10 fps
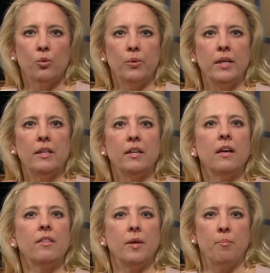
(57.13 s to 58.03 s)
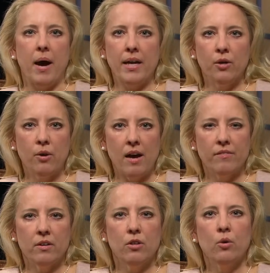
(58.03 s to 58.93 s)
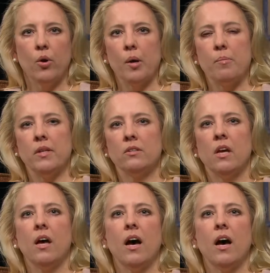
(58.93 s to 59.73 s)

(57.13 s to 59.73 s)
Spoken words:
reading the biographical corpus